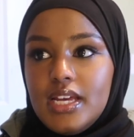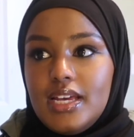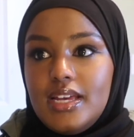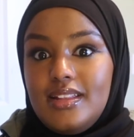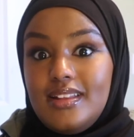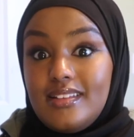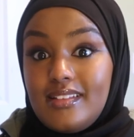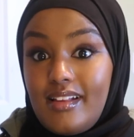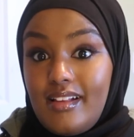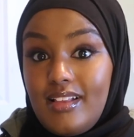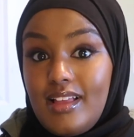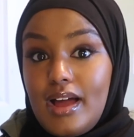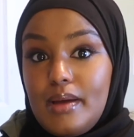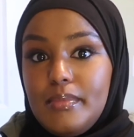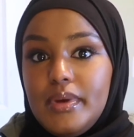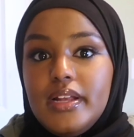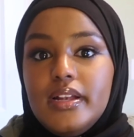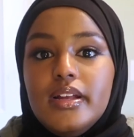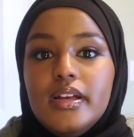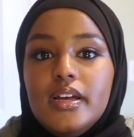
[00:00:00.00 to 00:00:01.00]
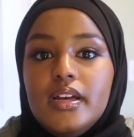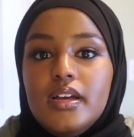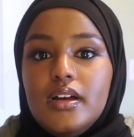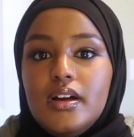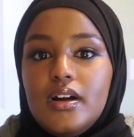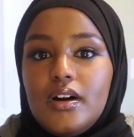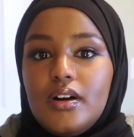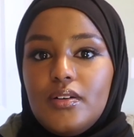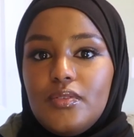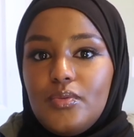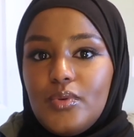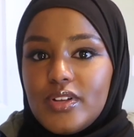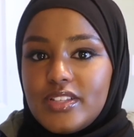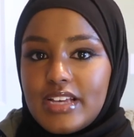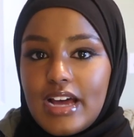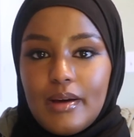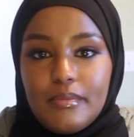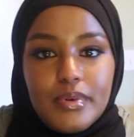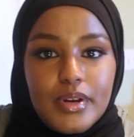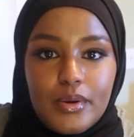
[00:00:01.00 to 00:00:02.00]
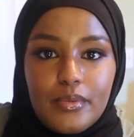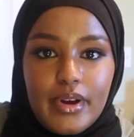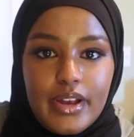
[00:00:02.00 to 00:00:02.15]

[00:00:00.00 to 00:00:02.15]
in this climate of what's happening